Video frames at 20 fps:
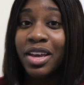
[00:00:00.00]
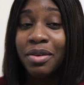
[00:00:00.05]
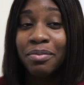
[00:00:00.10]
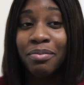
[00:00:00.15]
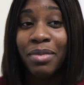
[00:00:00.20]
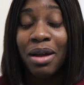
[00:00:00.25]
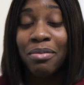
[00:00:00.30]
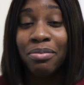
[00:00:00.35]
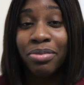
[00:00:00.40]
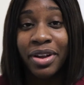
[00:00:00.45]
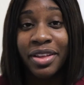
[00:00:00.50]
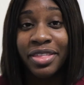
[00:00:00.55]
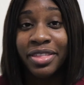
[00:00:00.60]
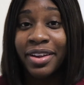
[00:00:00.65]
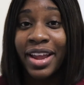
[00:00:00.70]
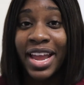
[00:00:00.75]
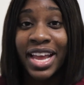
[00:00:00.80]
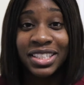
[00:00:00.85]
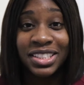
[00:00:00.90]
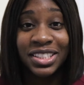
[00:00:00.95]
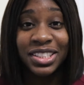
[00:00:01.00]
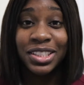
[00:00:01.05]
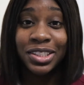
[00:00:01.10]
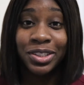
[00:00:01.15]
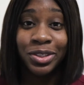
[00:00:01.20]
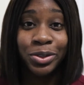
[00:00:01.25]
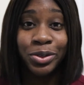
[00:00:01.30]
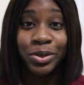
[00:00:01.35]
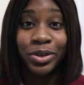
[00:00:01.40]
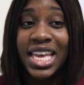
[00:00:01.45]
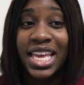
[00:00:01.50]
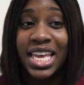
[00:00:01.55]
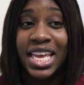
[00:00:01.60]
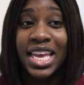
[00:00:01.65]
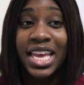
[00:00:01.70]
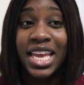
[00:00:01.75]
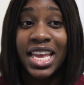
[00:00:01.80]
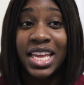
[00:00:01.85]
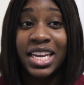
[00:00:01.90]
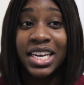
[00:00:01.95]
My brother answered the door
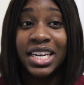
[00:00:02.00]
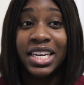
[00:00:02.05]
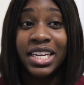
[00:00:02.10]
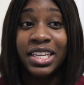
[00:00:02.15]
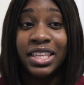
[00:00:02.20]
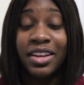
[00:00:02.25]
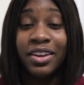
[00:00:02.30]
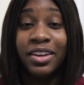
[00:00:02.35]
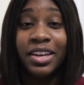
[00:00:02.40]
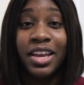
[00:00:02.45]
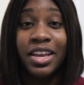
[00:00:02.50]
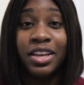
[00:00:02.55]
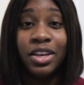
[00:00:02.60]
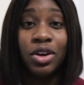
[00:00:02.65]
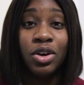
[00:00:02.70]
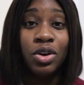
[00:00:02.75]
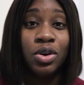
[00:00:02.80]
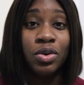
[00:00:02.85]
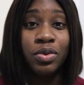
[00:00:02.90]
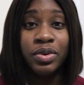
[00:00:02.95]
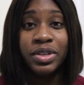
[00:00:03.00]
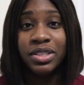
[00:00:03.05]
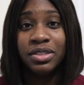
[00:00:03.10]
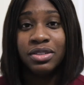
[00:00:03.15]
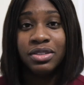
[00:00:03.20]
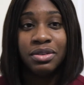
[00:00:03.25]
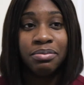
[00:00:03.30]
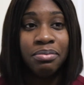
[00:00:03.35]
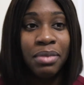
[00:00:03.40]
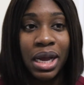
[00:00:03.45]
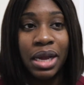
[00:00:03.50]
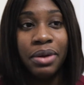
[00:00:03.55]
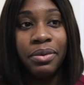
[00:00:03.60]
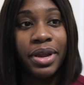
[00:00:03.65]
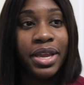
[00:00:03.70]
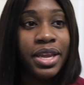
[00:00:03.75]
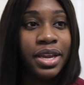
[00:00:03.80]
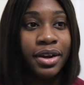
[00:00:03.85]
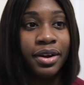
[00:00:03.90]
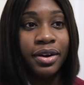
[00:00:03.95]
and they're like, oh, is Myra
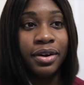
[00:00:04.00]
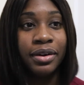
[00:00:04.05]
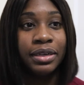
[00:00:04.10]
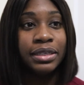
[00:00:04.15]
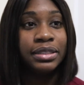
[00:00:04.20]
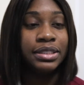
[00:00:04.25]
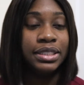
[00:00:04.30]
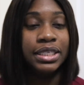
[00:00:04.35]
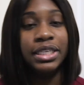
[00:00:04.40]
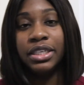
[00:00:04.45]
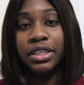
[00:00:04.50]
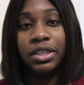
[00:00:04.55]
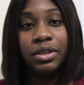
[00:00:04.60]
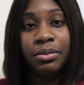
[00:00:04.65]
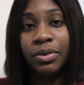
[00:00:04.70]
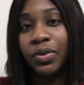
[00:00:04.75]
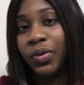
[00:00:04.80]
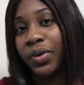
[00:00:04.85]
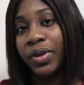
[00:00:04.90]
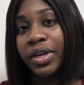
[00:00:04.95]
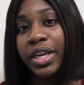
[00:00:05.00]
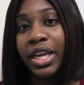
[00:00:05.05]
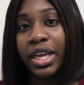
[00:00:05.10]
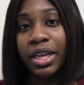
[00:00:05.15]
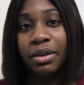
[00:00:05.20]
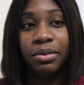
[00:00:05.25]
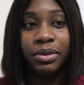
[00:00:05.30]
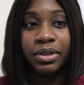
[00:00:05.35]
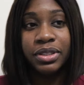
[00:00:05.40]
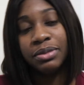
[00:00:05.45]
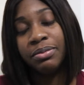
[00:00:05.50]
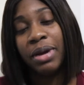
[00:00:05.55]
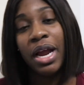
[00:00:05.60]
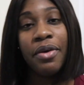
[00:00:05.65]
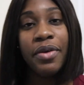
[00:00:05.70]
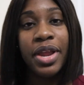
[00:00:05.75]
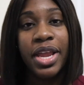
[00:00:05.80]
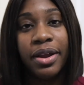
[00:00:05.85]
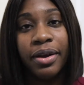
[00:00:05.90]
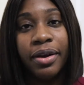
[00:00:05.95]
here? Cause they didn't know my real name, but is
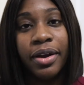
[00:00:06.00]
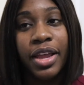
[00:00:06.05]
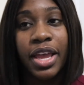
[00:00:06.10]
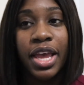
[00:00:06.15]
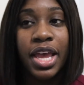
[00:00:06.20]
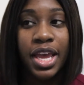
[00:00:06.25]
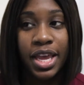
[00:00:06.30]
Myra here?